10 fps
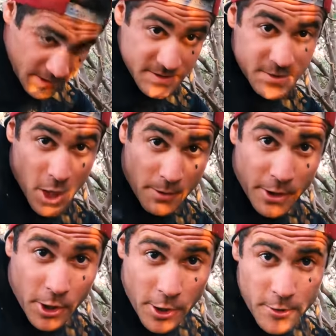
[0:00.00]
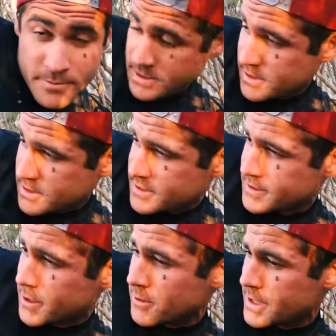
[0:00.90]
There's no one home in this
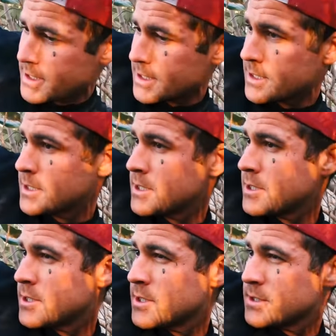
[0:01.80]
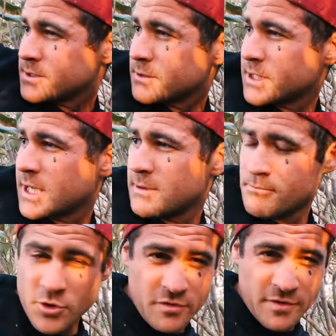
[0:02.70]
hole here. So we're gonna keep
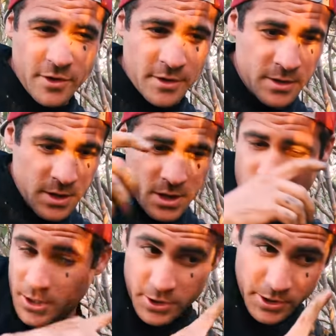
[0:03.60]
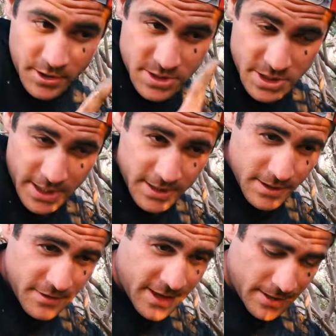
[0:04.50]
moving on. We're gonna go check
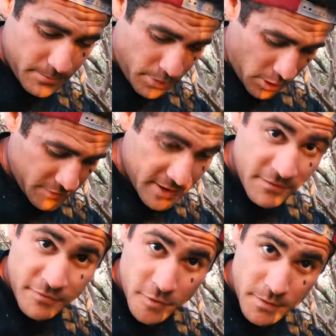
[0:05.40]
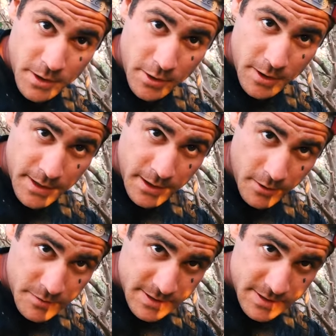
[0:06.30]
that pot that I threw in earlier on